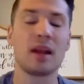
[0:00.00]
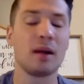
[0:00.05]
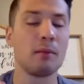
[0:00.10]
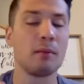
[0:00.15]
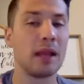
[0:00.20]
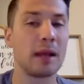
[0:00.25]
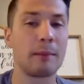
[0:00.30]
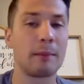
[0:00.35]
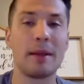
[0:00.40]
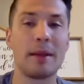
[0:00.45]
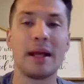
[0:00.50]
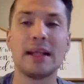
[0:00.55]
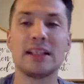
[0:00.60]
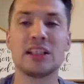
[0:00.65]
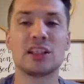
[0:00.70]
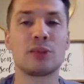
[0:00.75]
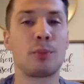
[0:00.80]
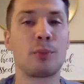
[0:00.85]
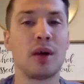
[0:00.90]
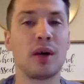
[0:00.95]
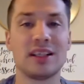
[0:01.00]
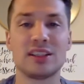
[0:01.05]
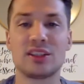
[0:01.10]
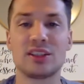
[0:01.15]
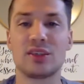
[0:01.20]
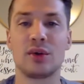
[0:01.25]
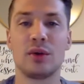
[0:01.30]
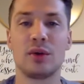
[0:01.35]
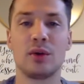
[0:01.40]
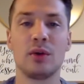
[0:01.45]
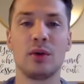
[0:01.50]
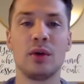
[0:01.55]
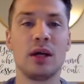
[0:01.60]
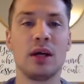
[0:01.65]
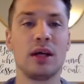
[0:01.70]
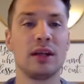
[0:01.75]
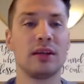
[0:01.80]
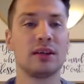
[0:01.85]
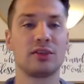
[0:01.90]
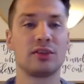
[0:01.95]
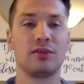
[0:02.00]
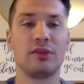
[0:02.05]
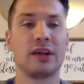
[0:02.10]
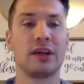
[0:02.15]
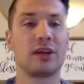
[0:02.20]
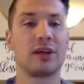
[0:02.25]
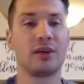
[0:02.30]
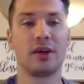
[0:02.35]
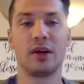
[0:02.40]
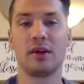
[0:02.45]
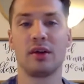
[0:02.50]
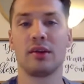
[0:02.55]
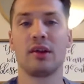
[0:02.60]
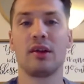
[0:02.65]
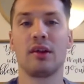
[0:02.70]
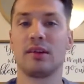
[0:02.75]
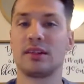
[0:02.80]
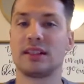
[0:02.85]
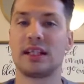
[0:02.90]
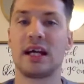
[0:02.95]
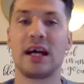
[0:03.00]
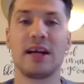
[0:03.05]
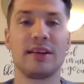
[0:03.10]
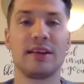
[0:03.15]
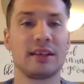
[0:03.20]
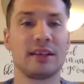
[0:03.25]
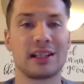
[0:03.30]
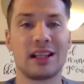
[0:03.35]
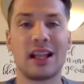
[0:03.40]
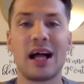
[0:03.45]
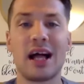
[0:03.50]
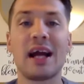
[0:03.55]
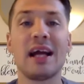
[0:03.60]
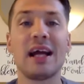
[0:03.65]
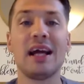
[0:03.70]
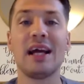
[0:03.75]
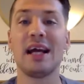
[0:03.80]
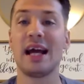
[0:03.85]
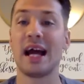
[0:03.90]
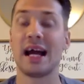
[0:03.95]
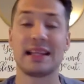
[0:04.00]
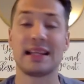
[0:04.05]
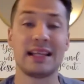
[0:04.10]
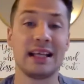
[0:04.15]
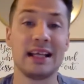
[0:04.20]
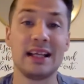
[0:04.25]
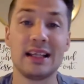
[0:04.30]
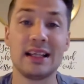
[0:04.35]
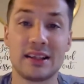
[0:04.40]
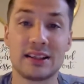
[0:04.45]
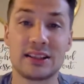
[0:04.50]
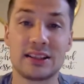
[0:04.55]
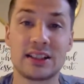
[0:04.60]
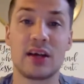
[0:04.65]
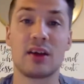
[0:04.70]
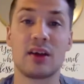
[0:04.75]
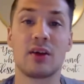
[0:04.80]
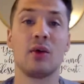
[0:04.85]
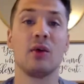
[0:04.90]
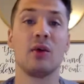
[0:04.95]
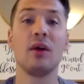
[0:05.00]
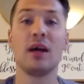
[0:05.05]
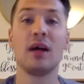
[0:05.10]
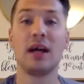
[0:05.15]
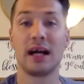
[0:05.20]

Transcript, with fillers: I'm like, man, just press through. There's victory on the other side. There's light at the end of the tunnel.